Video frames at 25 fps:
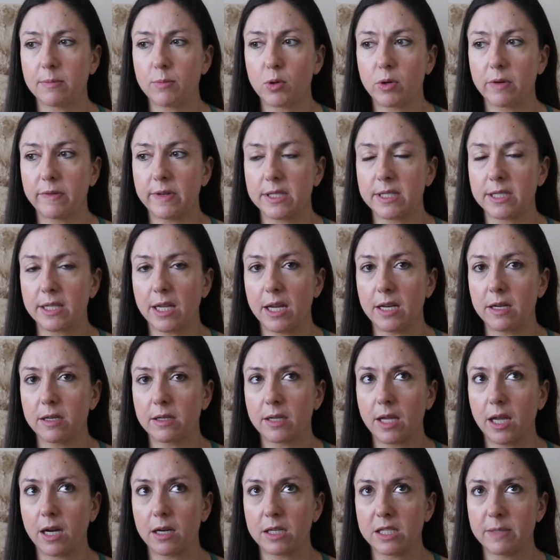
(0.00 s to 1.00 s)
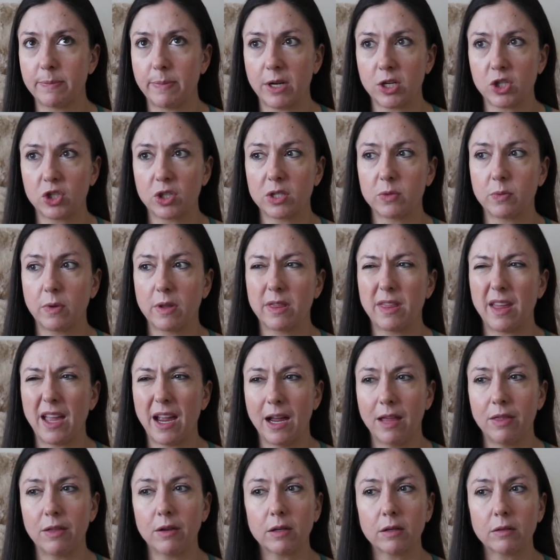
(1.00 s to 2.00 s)
more of a skin care specialist with
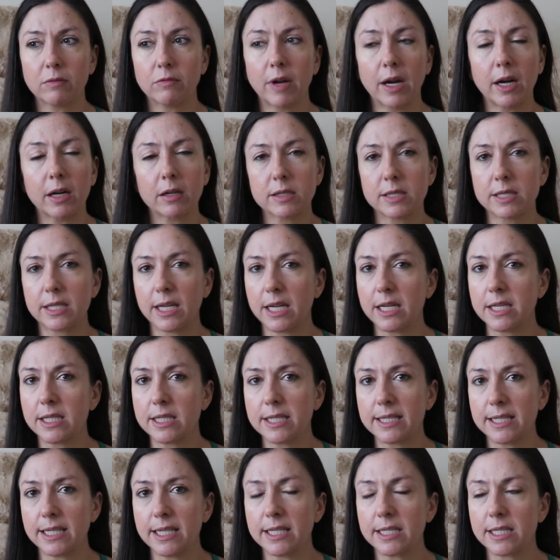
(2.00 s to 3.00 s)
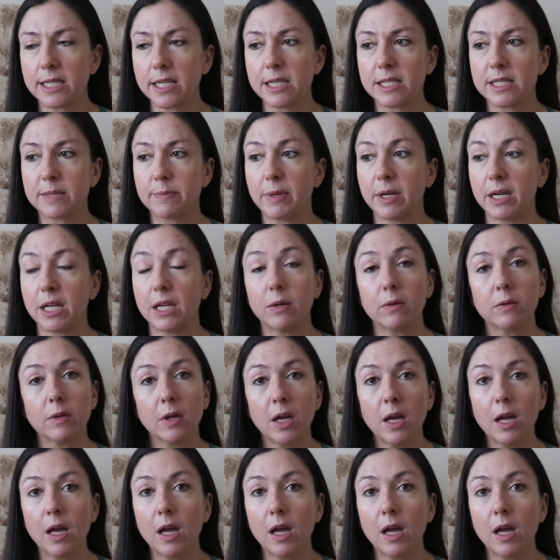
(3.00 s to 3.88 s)
other rare skin diseases, but he